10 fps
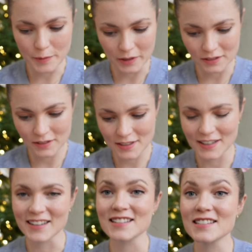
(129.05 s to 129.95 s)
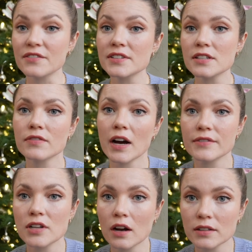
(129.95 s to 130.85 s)
mils, it's
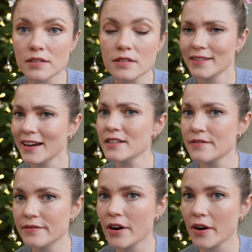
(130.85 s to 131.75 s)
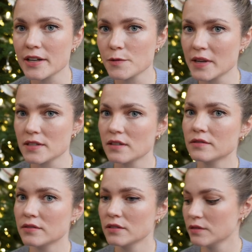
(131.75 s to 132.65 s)
$75. That is very
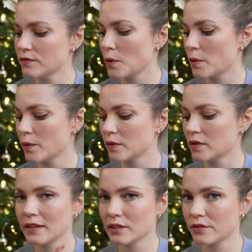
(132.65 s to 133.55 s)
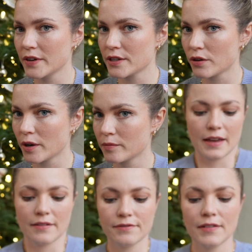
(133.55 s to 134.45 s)
expensive for a little face cream.
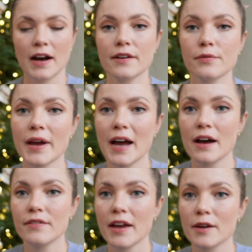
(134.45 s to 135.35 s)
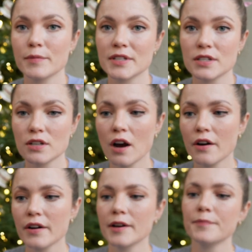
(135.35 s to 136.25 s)
Okay, five, we have a
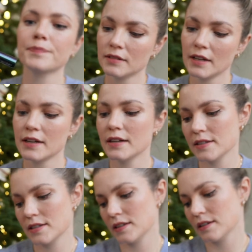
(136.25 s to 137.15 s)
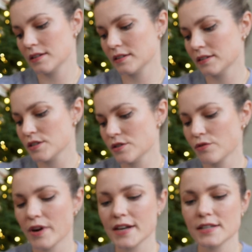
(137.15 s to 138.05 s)
mascara. It is the
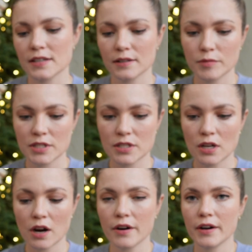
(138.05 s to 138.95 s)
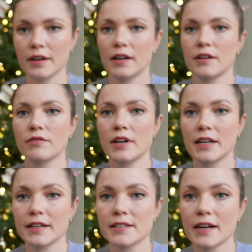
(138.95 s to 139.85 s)
Serrate Mascara. I'm
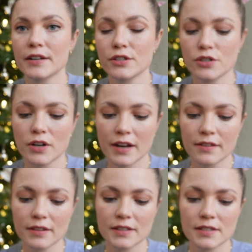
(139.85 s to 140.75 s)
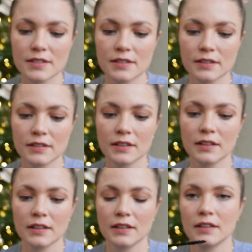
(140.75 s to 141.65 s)
really excited to try this.
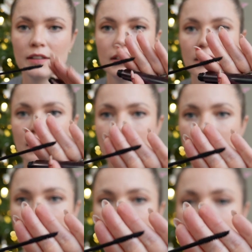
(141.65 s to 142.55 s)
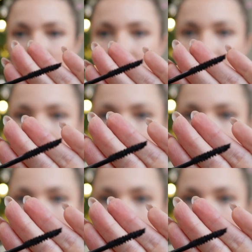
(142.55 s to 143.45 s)
I haven't tried their
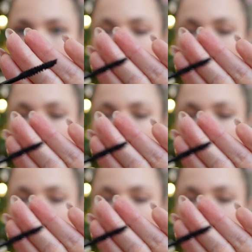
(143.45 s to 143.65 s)
mascaras